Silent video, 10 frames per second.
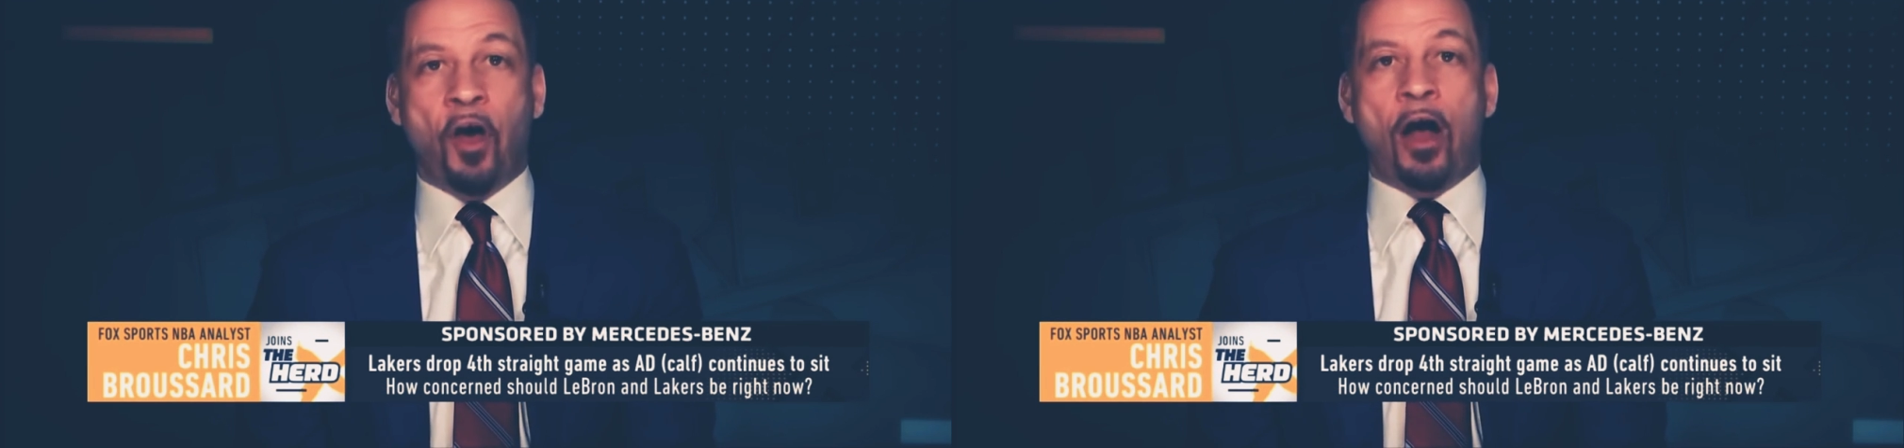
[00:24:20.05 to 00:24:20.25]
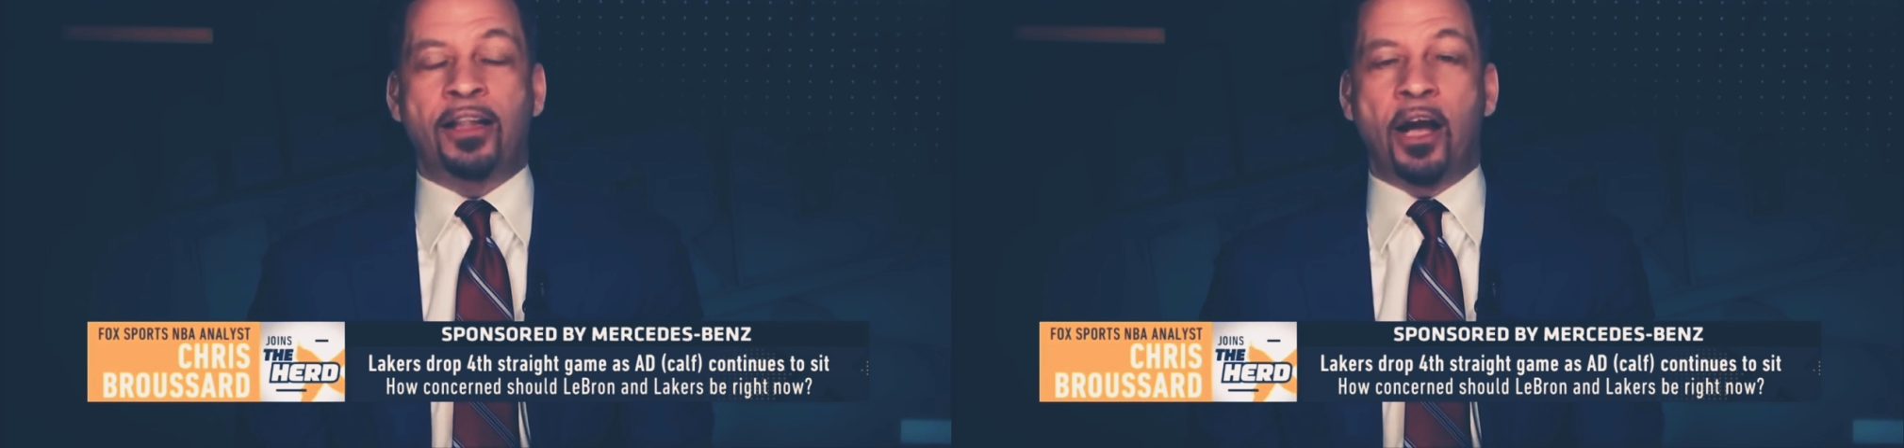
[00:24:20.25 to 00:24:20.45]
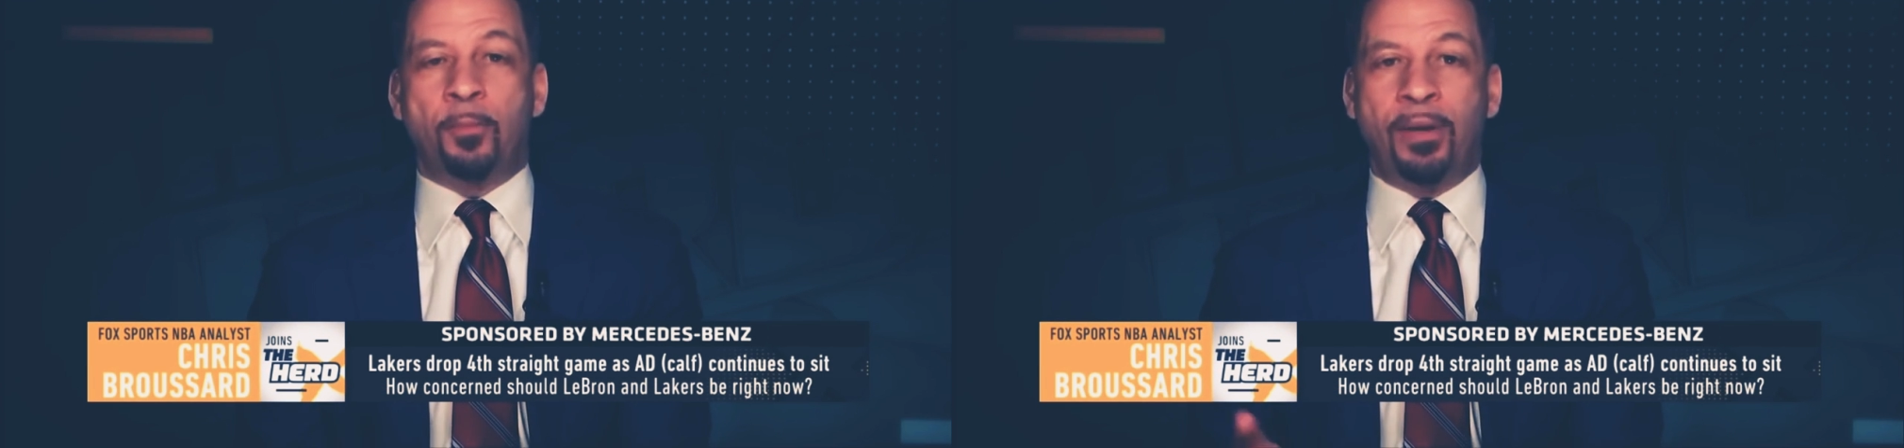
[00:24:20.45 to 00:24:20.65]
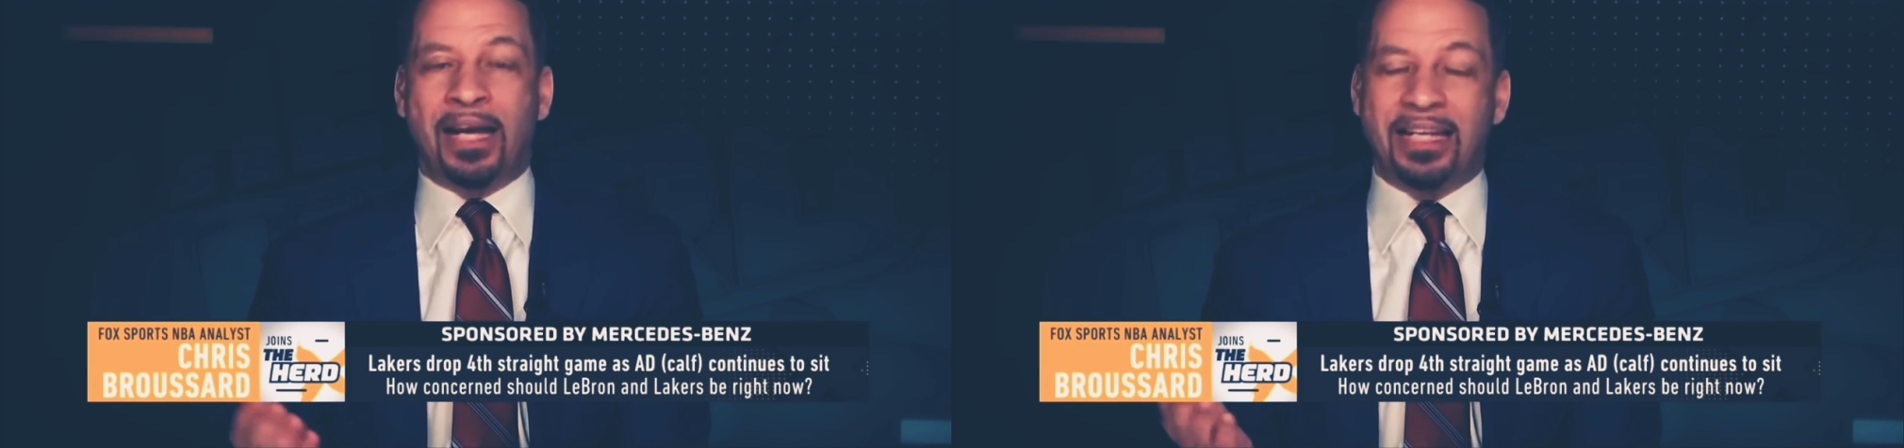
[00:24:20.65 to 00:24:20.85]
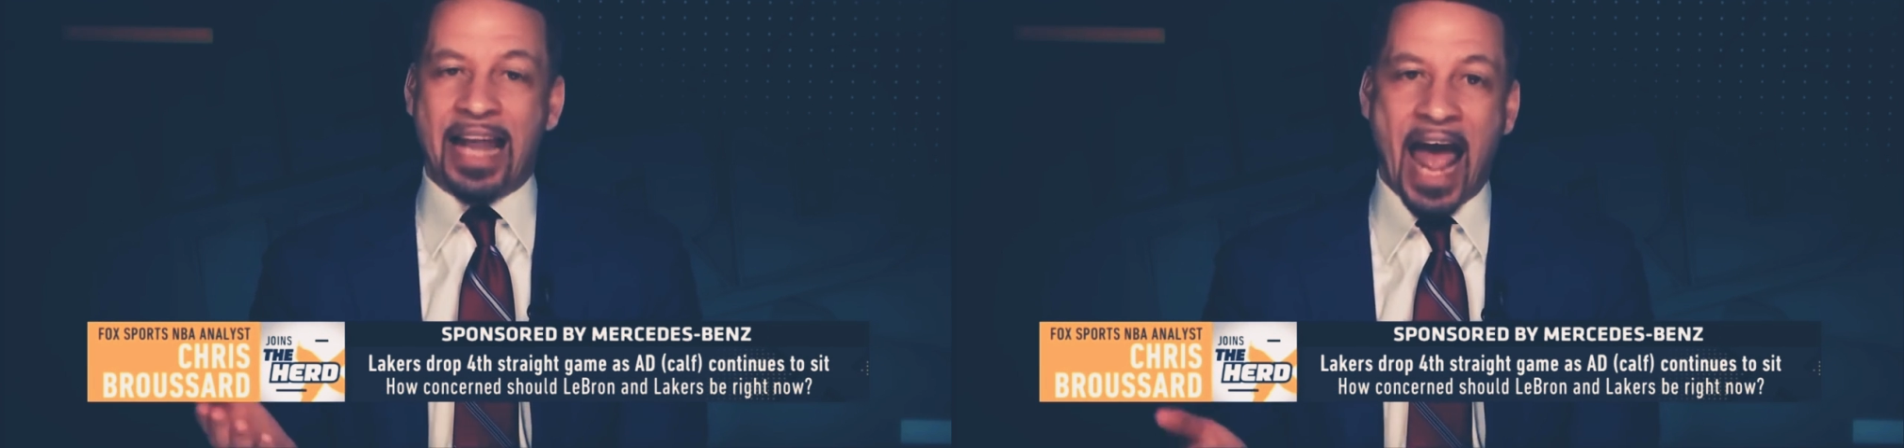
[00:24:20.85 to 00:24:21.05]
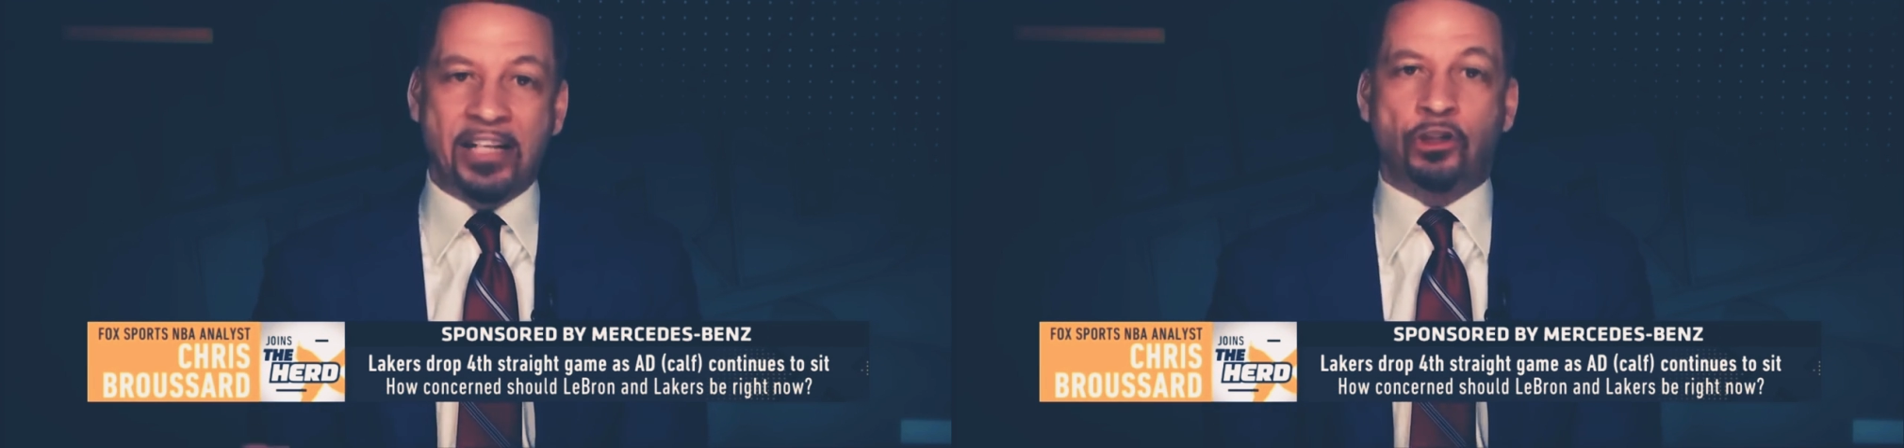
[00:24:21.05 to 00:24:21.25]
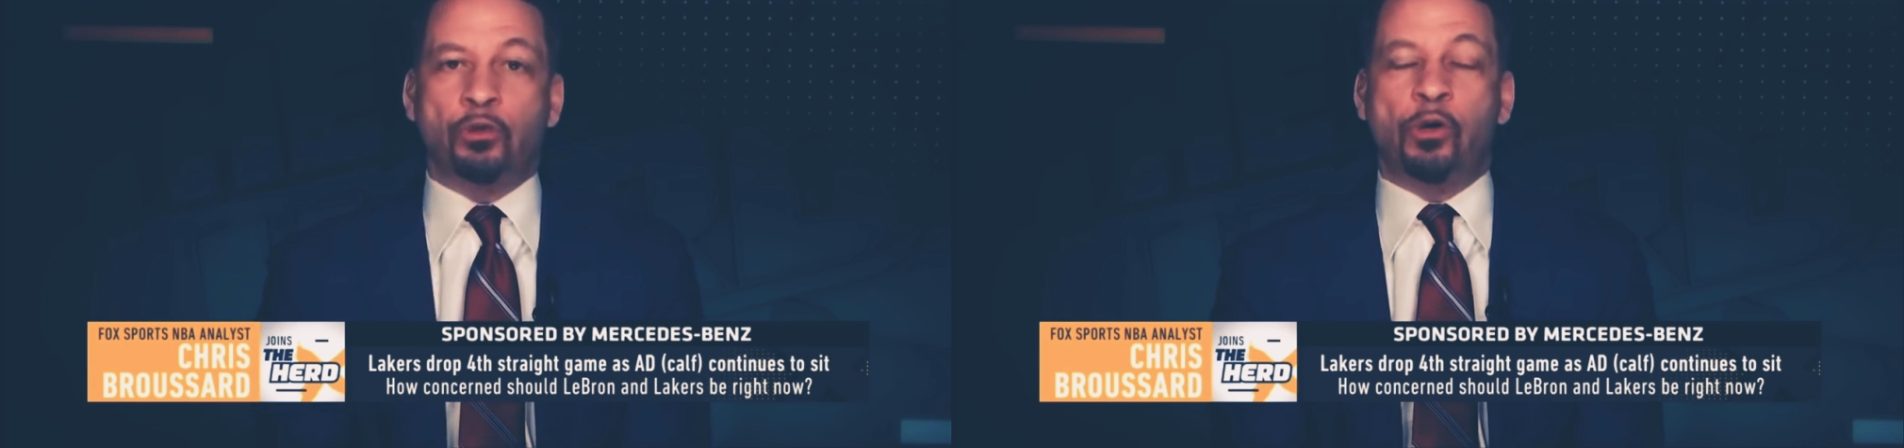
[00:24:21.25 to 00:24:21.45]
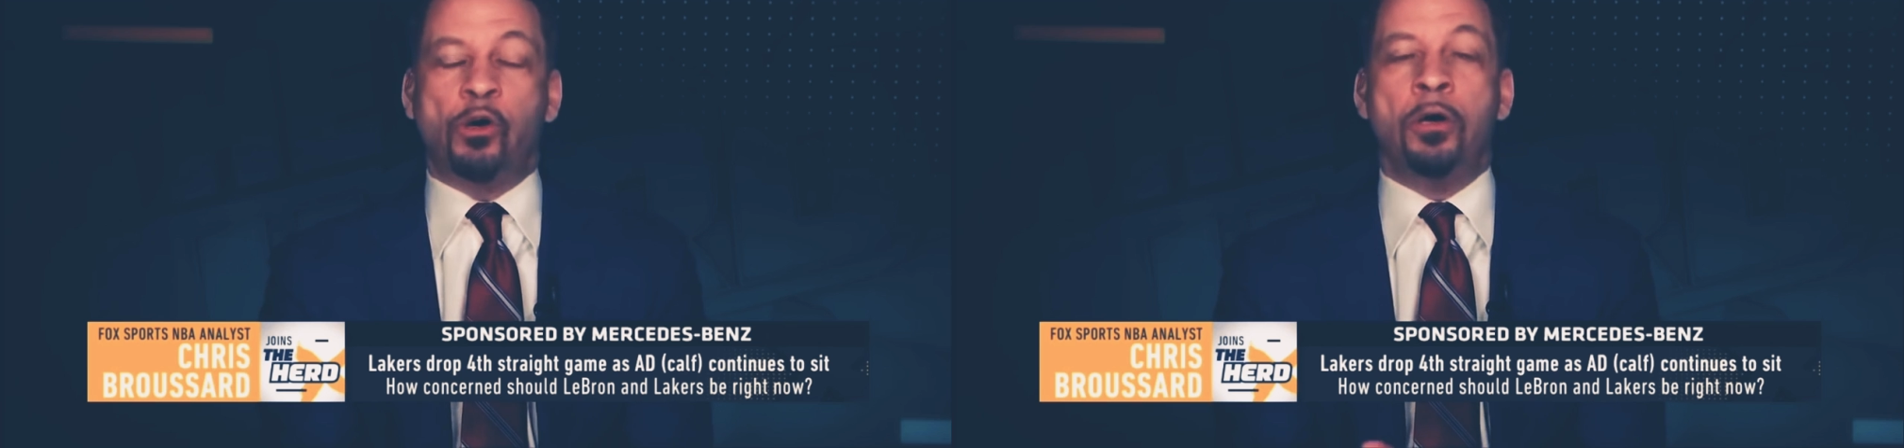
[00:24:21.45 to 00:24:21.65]
thought there'd be a
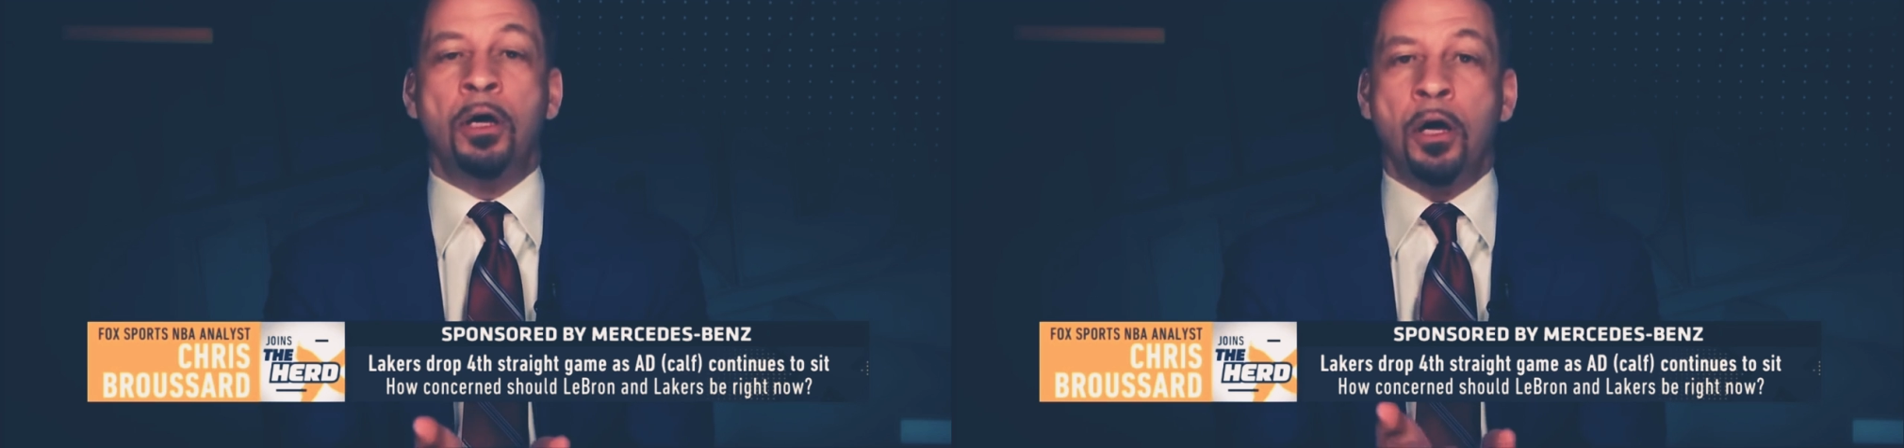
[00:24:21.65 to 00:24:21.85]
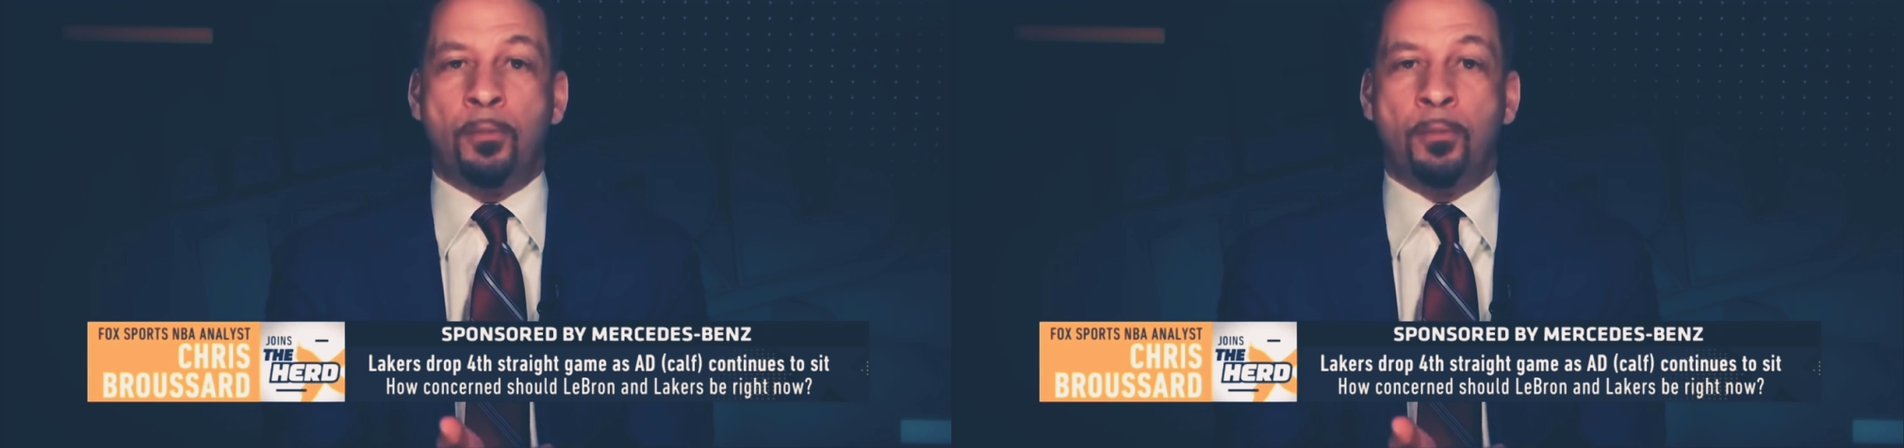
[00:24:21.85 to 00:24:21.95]
natural